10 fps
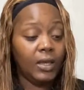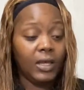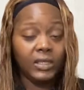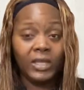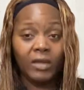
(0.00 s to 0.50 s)

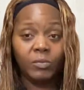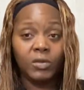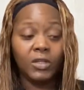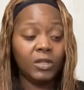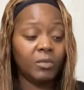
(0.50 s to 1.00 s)
as I was
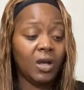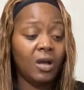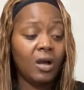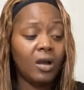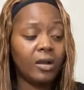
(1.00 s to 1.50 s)
pulling them
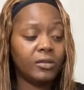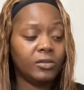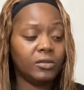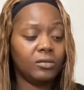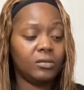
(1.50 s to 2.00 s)
cards,
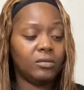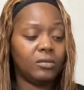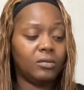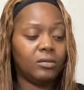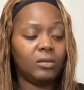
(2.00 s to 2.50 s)

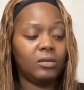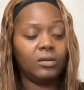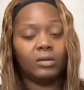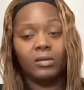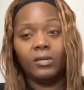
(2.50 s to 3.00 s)

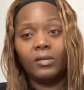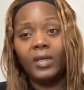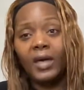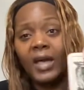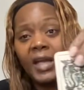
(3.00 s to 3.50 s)

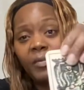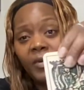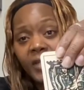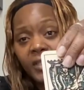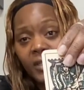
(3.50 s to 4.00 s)
the high
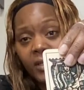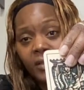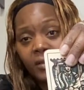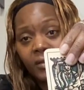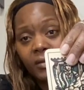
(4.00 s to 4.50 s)
priestess.
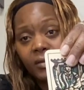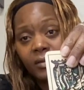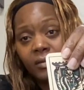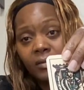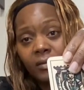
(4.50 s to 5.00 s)

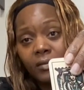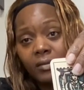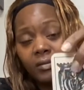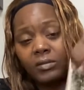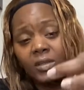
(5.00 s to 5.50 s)

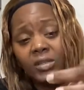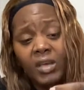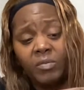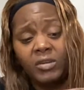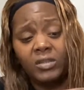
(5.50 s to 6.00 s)
the high
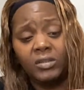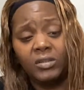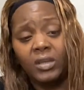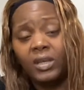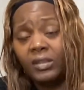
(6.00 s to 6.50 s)
priestess.
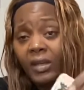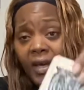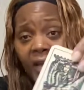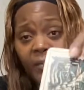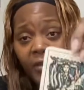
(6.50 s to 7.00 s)
The
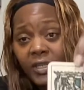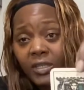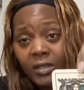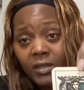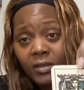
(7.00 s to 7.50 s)
high
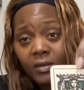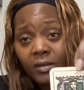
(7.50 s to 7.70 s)
priestess.